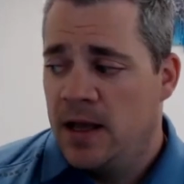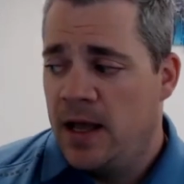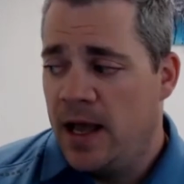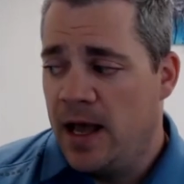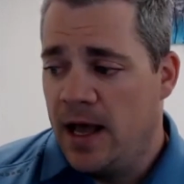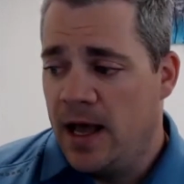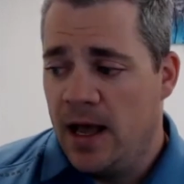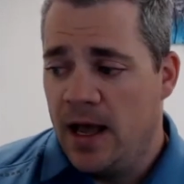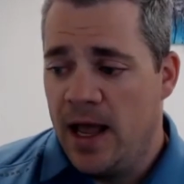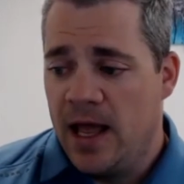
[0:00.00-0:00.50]

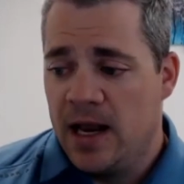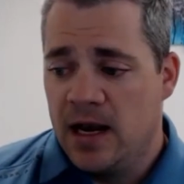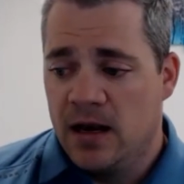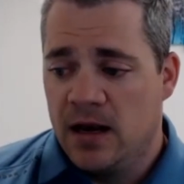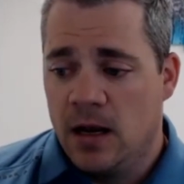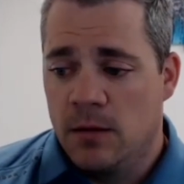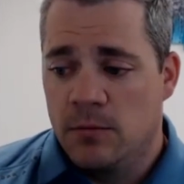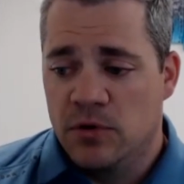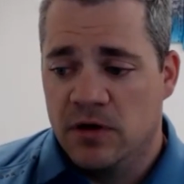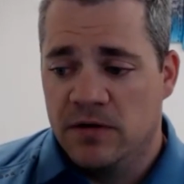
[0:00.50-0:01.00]
and a
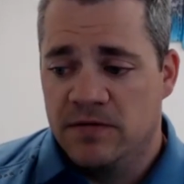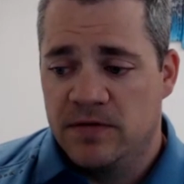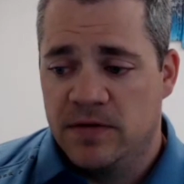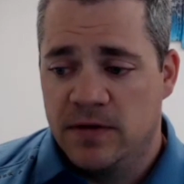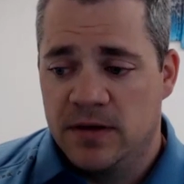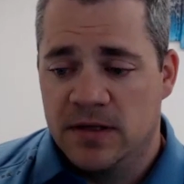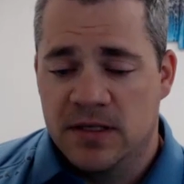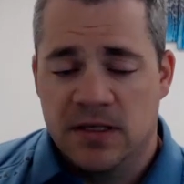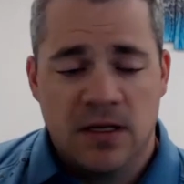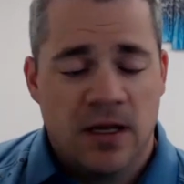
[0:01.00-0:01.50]
number
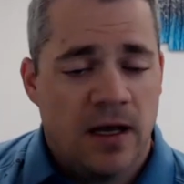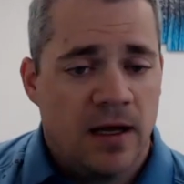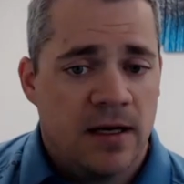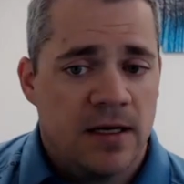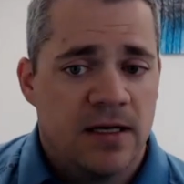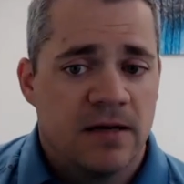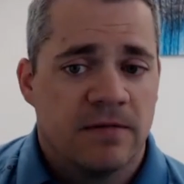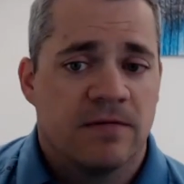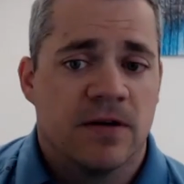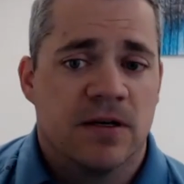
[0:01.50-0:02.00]
of
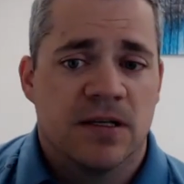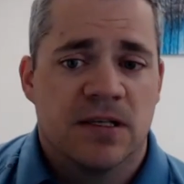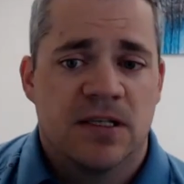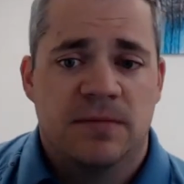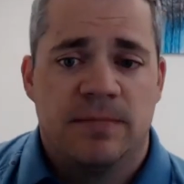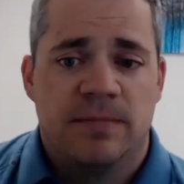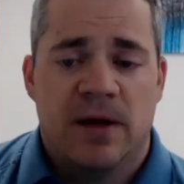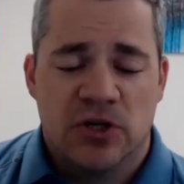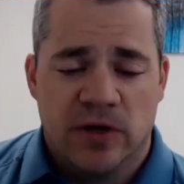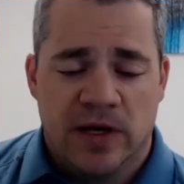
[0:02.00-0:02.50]
different
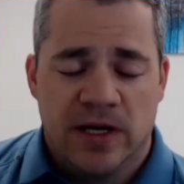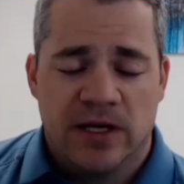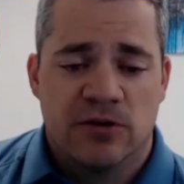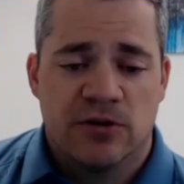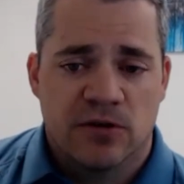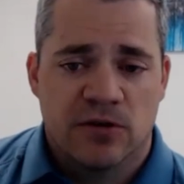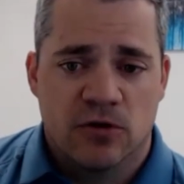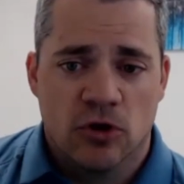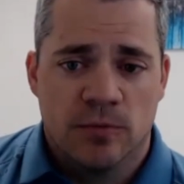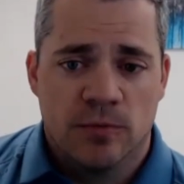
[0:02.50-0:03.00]
special
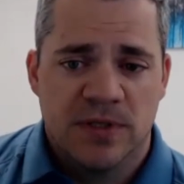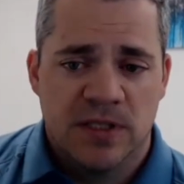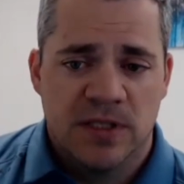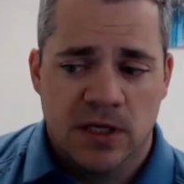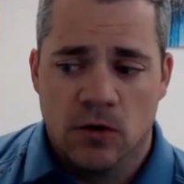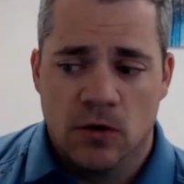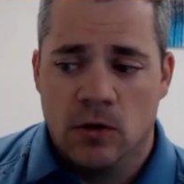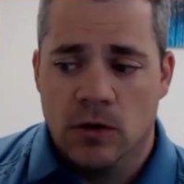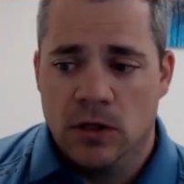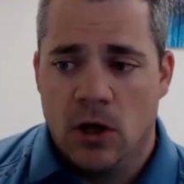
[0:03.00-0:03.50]
interest groups that
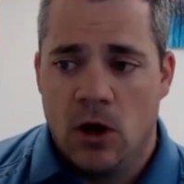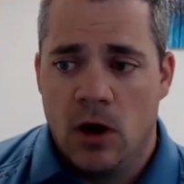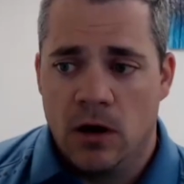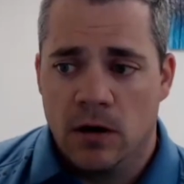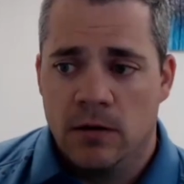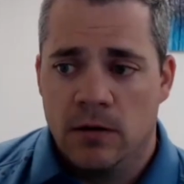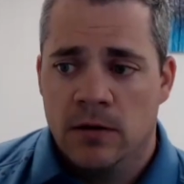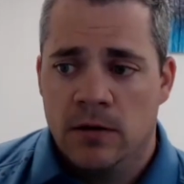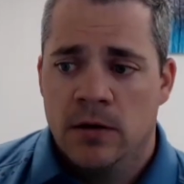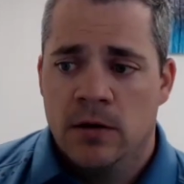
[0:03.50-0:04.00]
go
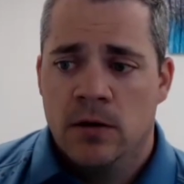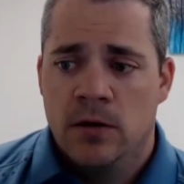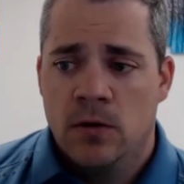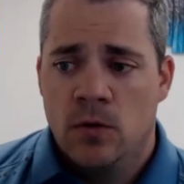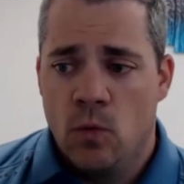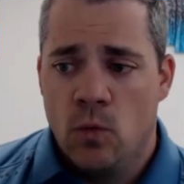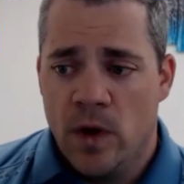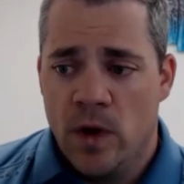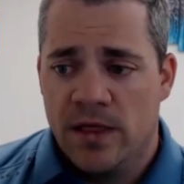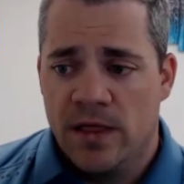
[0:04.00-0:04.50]
along
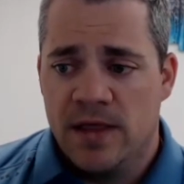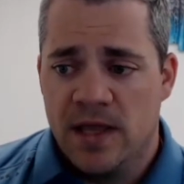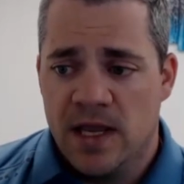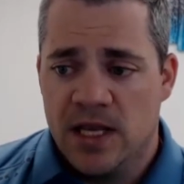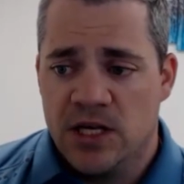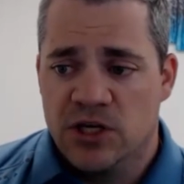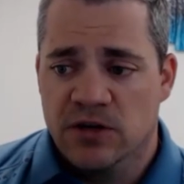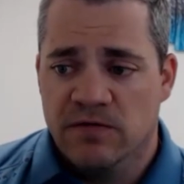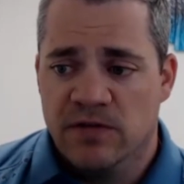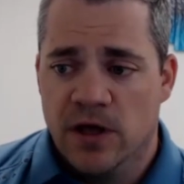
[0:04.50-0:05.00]
with
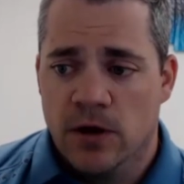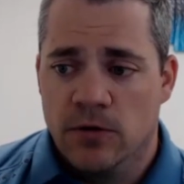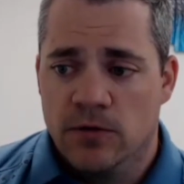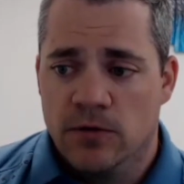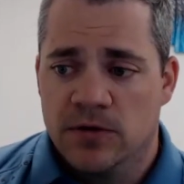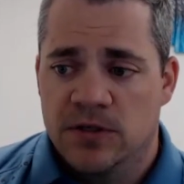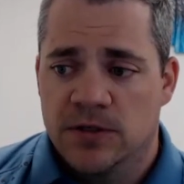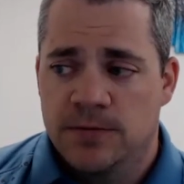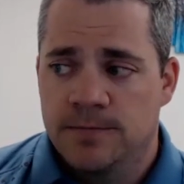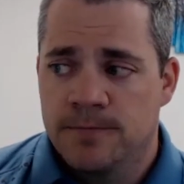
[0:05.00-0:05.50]
each of
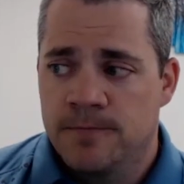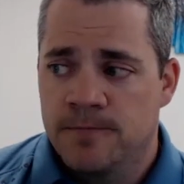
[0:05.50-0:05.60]
those.